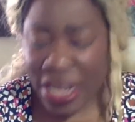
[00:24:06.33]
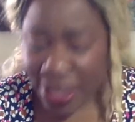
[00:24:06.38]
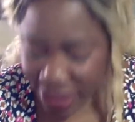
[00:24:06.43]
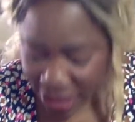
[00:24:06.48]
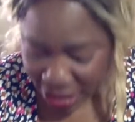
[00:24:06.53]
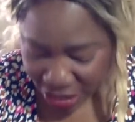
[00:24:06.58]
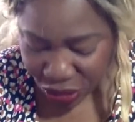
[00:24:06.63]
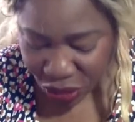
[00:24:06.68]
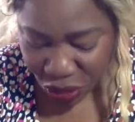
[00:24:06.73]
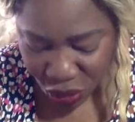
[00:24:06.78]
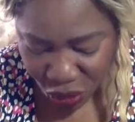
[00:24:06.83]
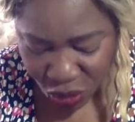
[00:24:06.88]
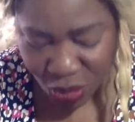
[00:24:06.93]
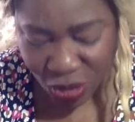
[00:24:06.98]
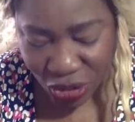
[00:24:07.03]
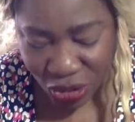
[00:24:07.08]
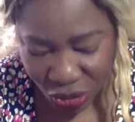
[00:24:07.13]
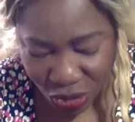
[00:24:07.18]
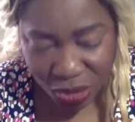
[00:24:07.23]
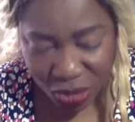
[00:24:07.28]
I said,
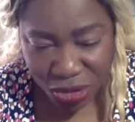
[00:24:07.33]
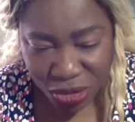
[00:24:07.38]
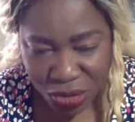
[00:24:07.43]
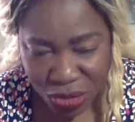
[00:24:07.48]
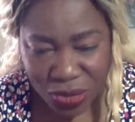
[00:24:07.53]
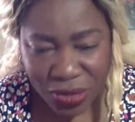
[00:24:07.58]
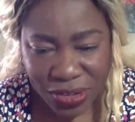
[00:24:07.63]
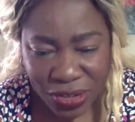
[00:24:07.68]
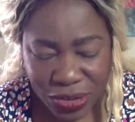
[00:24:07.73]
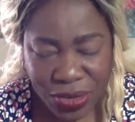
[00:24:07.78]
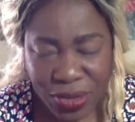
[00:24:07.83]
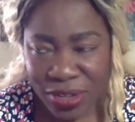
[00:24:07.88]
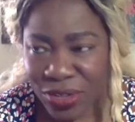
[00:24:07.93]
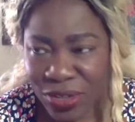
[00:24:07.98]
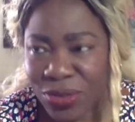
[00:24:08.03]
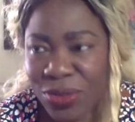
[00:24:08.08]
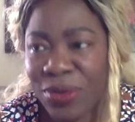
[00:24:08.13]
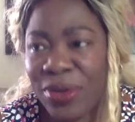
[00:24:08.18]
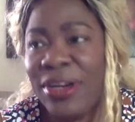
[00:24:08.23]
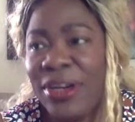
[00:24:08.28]
sure, sure, sure, sure,
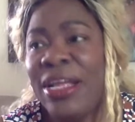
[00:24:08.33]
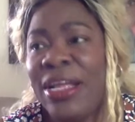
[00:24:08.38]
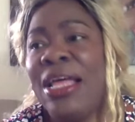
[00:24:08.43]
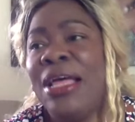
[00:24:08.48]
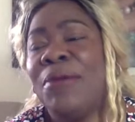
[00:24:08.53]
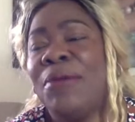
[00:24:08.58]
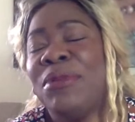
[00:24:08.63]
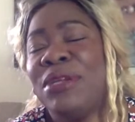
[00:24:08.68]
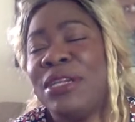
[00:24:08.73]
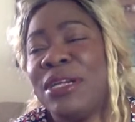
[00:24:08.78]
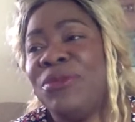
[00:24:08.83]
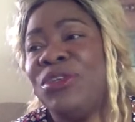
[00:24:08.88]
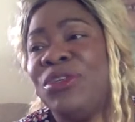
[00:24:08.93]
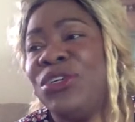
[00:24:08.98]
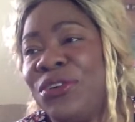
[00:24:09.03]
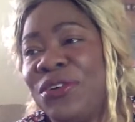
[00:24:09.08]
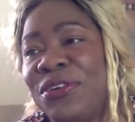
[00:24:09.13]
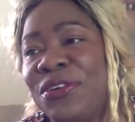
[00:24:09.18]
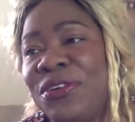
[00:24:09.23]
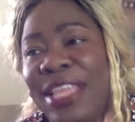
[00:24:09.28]
sure. But I'm
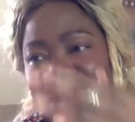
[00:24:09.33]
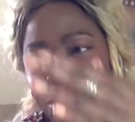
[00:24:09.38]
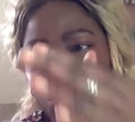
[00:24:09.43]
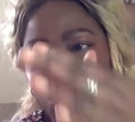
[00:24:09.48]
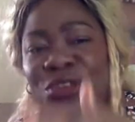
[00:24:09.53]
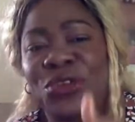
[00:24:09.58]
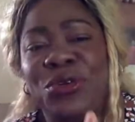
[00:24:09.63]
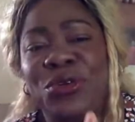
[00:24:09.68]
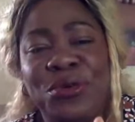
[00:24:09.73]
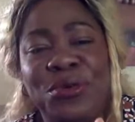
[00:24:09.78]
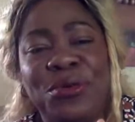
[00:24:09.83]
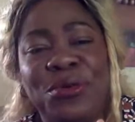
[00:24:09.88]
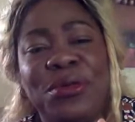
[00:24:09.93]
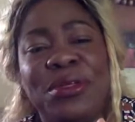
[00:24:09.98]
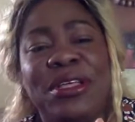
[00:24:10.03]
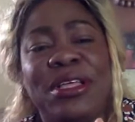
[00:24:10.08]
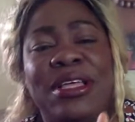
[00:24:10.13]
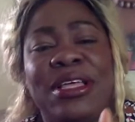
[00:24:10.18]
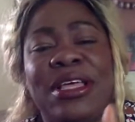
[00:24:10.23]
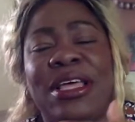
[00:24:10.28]
sure they knew,
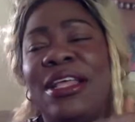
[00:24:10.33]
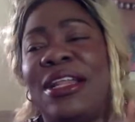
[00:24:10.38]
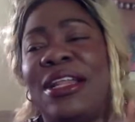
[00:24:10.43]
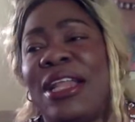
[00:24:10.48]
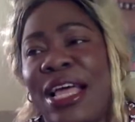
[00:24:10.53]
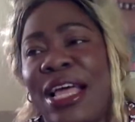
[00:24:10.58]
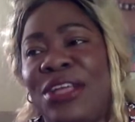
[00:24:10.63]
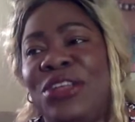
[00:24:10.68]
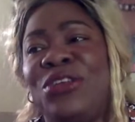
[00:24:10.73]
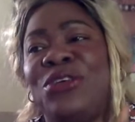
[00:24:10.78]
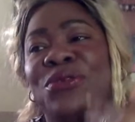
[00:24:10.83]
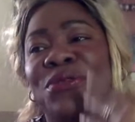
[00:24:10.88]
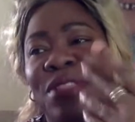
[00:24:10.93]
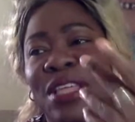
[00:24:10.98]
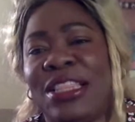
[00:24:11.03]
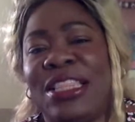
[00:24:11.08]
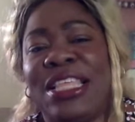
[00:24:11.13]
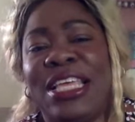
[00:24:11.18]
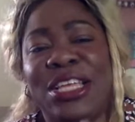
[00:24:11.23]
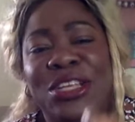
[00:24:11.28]
and I knew
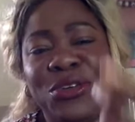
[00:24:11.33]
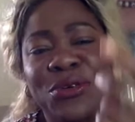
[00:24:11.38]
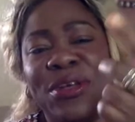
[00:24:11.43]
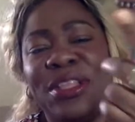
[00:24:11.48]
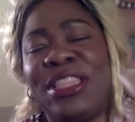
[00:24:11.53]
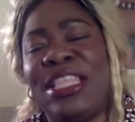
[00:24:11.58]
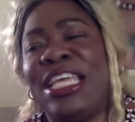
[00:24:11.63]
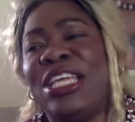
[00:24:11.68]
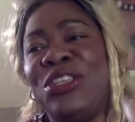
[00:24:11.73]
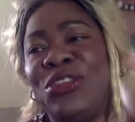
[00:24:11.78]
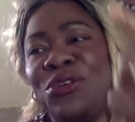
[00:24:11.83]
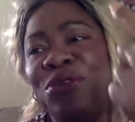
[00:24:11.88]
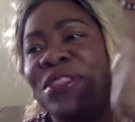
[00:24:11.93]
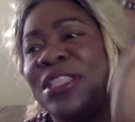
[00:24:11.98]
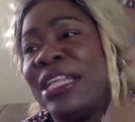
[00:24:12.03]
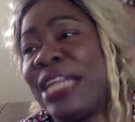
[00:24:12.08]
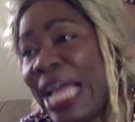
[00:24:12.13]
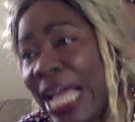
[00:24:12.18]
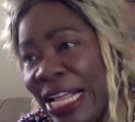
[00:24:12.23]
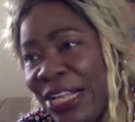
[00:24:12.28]
that they knew, and they knew
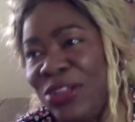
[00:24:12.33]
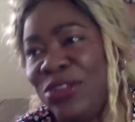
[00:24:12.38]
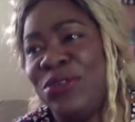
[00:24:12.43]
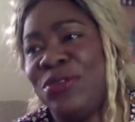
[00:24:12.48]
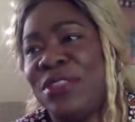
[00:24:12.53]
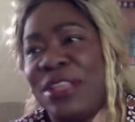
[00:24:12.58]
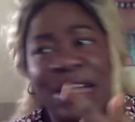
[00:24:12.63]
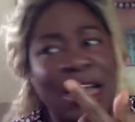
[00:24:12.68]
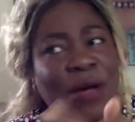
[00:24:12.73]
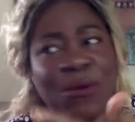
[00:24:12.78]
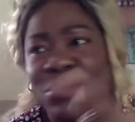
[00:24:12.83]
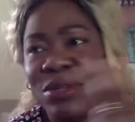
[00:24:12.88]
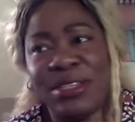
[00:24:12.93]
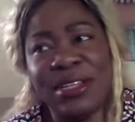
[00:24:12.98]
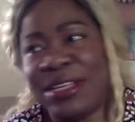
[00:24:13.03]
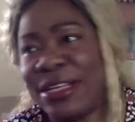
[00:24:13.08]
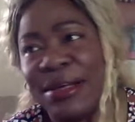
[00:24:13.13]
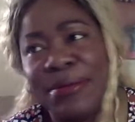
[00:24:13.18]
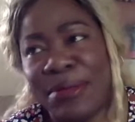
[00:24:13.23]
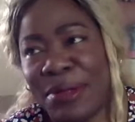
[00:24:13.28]
that I knew that I
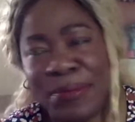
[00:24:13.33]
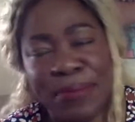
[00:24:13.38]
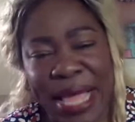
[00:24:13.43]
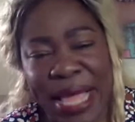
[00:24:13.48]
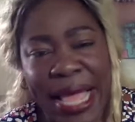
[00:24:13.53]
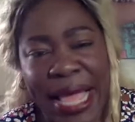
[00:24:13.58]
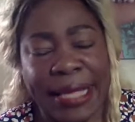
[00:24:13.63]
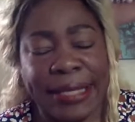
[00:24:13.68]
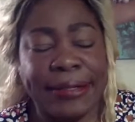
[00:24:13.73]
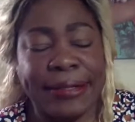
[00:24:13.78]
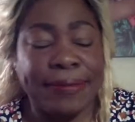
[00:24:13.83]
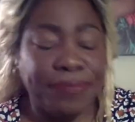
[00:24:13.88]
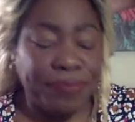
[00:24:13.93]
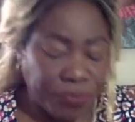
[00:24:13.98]
wasn't coming back.